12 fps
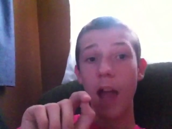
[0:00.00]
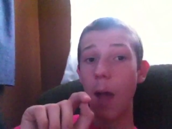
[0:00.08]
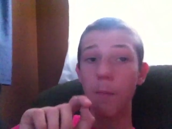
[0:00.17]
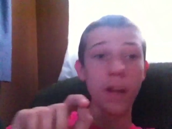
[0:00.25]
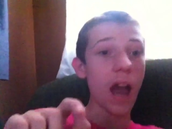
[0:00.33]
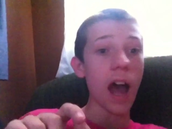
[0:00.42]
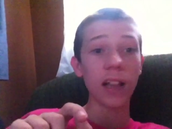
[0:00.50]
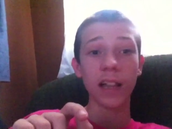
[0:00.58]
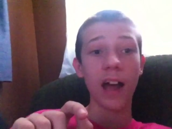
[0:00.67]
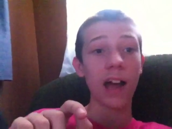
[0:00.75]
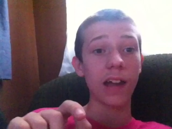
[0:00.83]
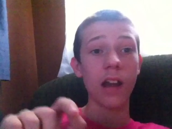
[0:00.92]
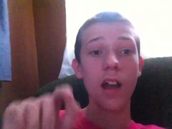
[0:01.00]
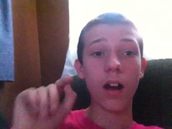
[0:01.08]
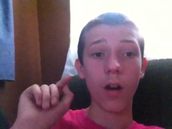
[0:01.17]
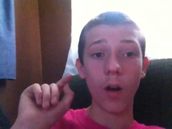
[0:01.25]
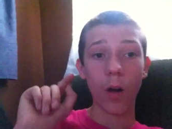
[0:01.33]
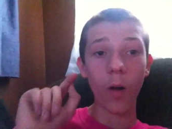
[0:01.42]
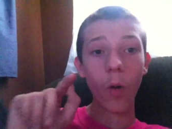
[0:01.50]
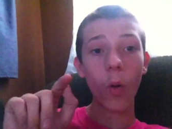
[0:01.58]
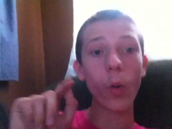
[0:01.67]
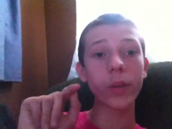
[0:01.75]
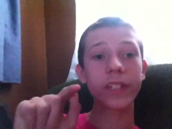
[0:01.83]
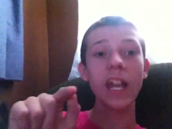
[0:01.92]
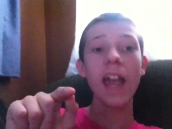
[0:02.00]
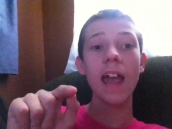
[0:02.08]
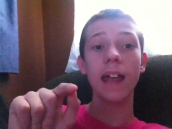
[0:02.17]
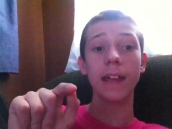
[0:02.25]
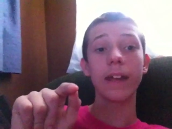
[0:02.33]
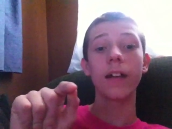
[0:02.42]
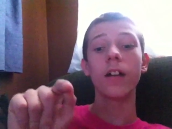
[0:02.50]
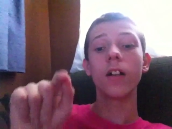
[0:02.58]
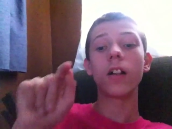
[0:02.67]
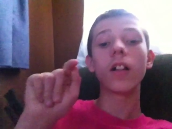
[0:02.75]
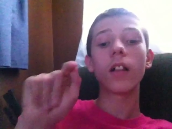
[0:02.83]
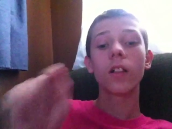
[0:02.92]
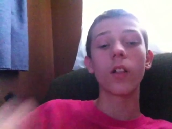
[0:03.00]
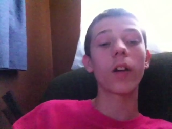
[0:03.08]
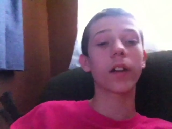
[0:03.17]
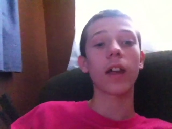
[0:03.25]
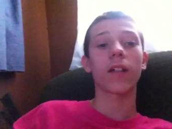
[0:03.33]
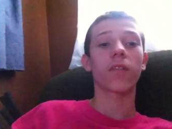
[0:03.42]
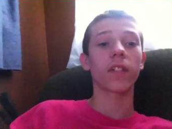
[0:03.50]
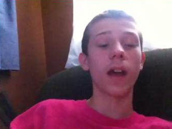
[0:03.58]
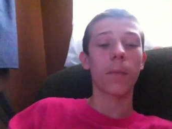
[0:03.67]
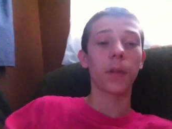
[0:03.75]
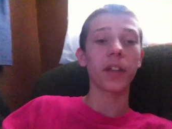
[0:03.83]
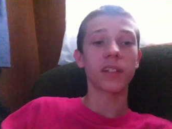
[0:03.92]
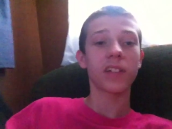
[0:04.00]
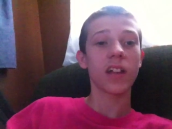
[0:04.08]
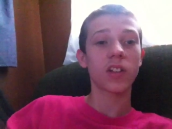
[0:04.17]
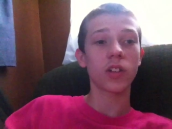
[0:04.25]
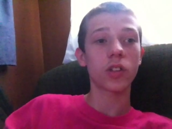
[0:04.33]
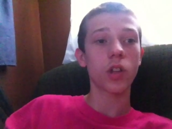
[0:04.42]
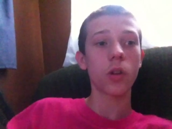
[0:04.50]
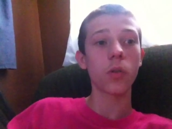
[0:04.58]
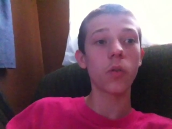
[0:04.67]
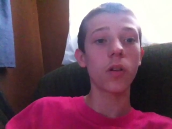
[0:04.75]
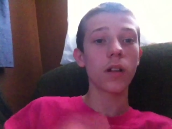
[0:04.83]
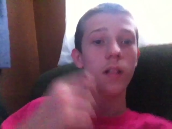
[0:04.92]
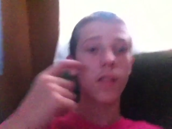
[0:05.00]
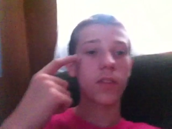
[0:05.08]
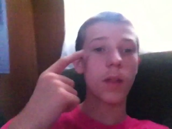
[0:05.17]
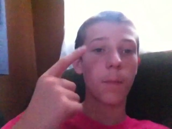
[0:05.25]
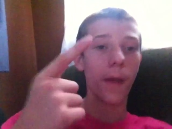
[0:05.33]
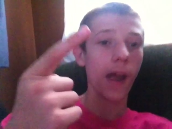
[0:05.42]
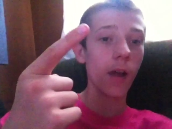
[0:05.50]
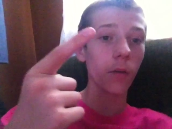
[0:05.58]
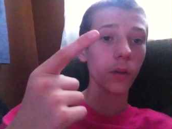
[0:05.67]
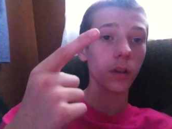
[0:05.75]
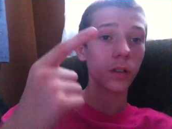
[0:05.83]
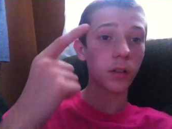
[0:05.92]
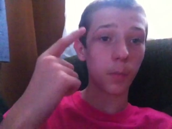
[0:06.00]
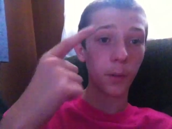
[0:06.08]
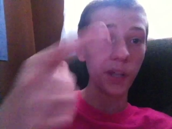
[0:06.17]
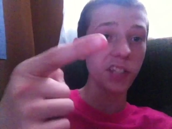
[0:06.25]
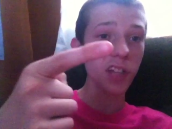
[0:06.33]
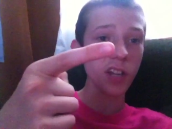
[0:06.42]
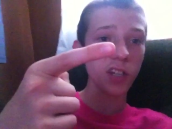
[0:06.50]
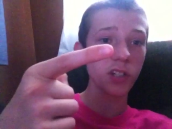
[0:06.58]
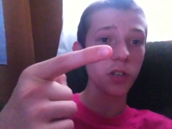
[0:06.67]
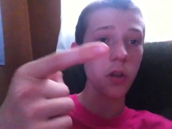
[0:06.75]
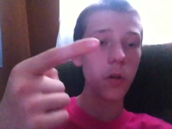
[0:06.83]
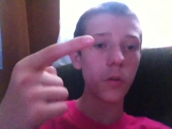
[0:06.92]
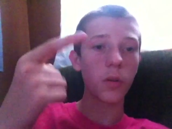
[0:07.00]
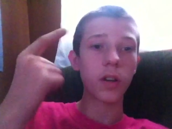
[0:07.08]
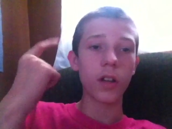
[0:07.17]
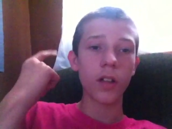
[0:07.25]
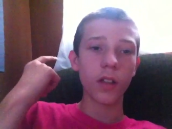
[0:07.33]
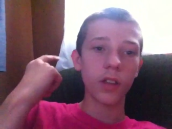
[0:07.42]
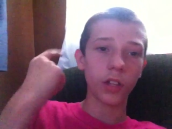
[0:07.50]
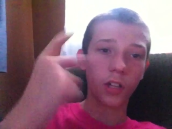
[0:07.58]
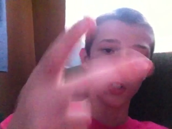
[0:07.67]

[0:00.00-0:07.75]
I'm not lying, a whole day looking for that PlayStation 2, the power, the PlayStation 2, the